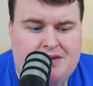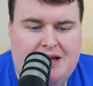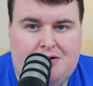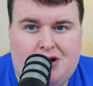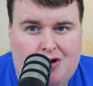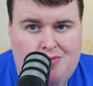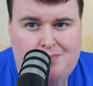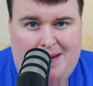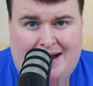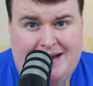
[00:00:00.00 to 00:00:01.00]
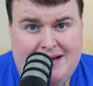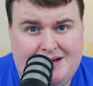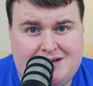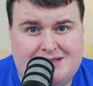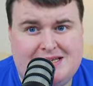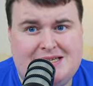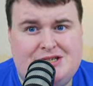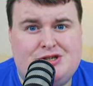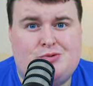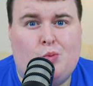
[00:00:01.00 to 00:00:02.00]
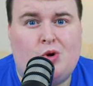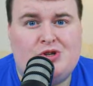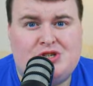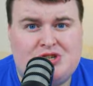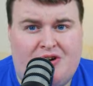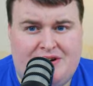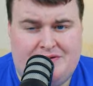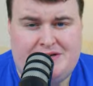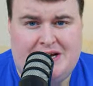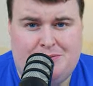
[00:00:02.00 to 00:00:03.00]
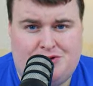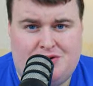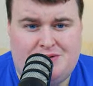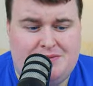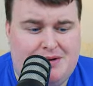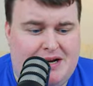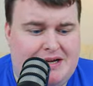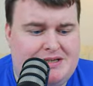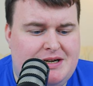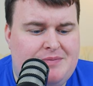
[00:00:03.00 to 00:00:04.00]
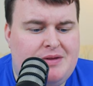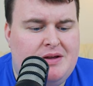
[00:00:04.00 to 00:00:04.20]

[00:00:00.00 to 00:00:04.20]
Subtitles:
Now, don't panic, because this is just one side of Tabletop Simulator.